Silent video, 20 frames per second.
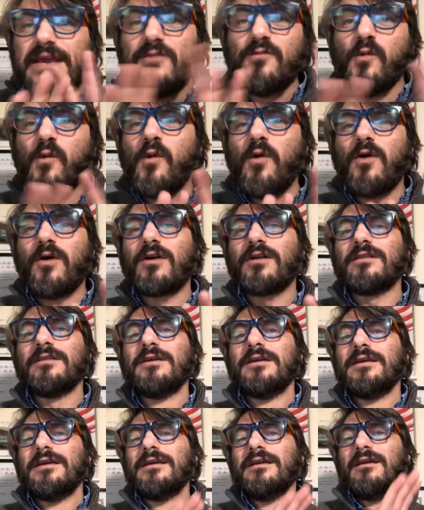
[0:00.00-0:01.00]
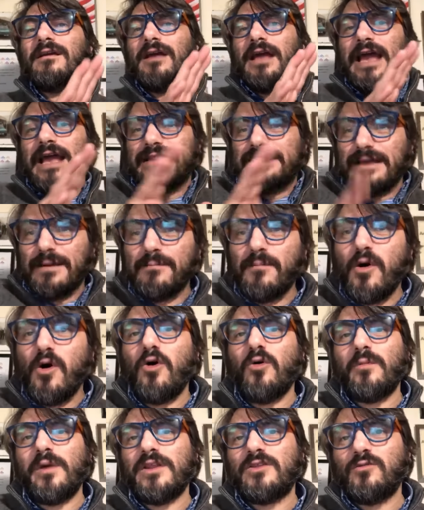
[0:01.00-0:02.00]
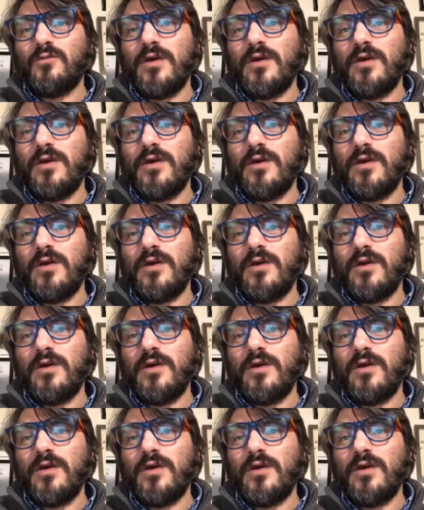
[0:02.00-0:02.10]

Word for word: word at the moment